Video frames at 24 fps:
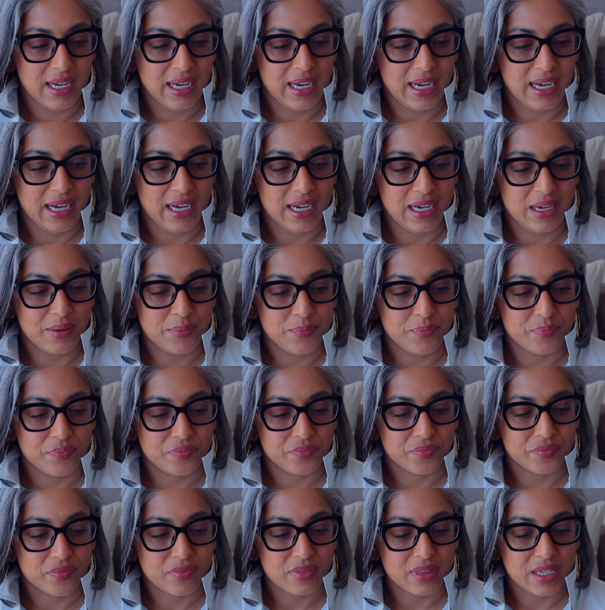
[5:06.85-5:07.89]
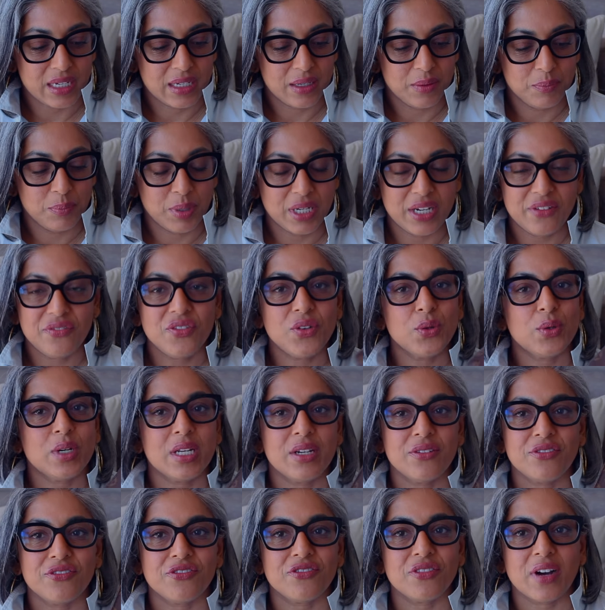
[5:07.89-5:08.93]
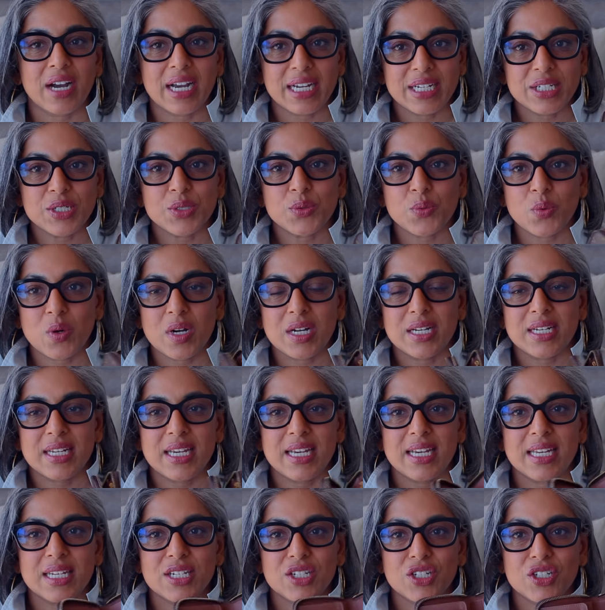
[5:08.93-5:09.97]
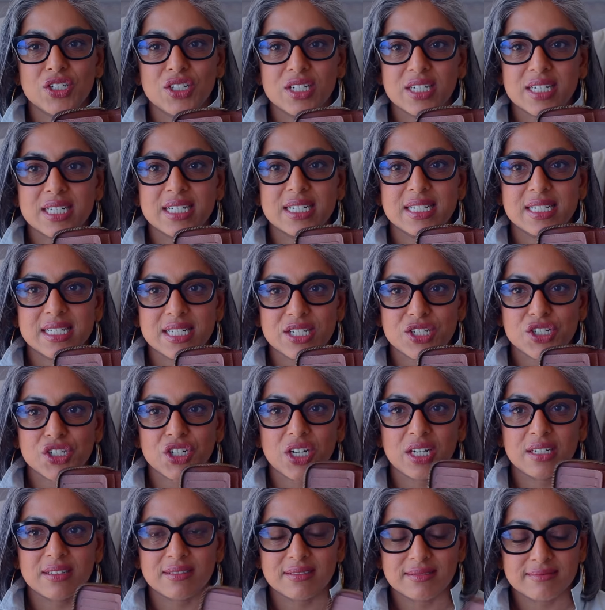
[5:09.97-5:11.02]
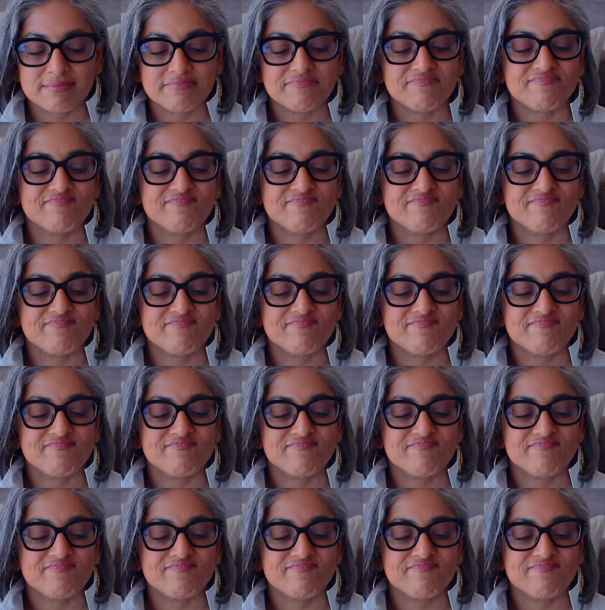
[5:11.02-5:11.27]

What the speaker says: But if you can find one in good condition,